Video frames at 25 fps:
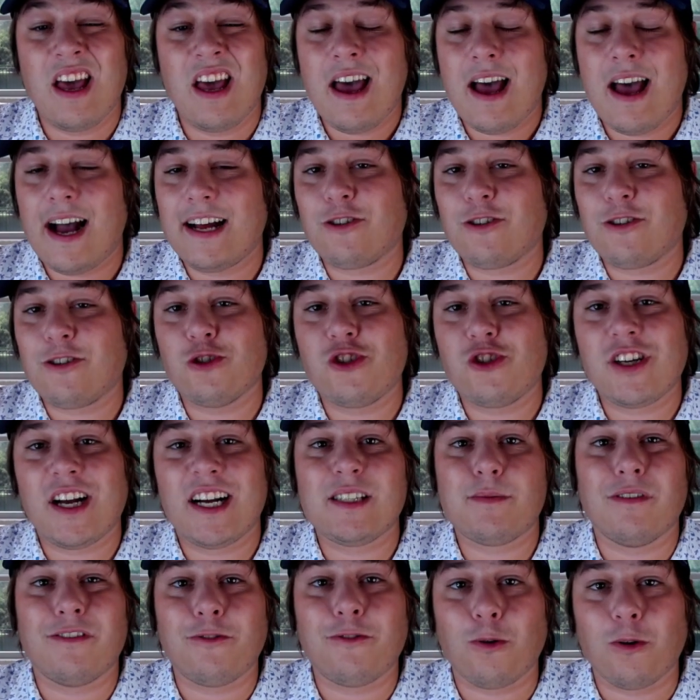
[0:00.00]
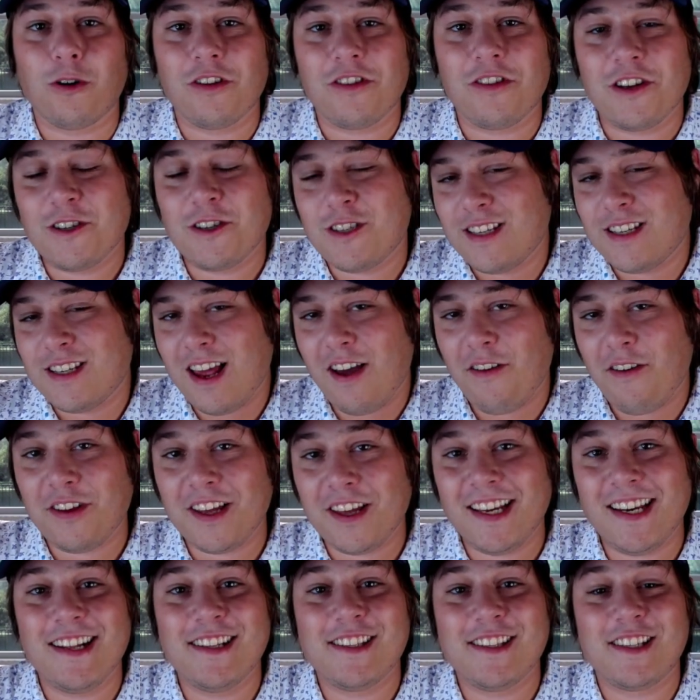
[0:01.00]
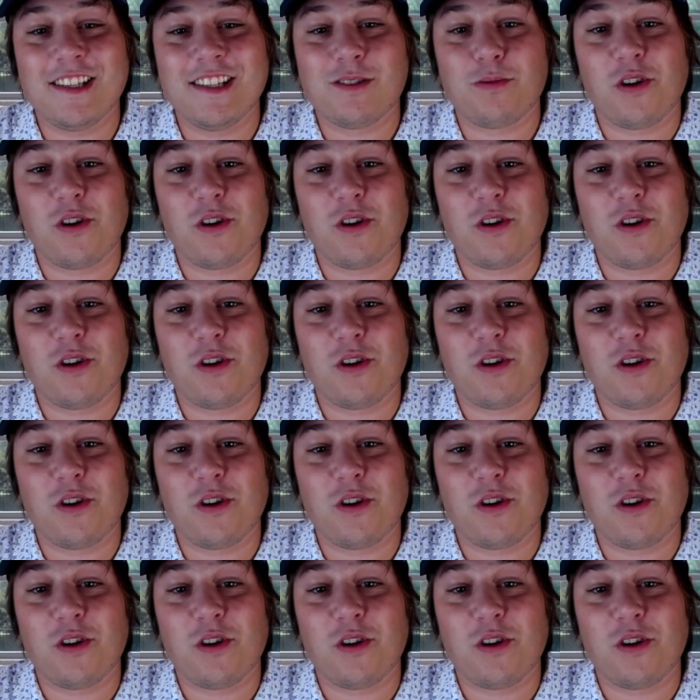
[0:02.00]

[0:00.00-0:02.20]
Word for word: I told you guys before, there's definitely an instance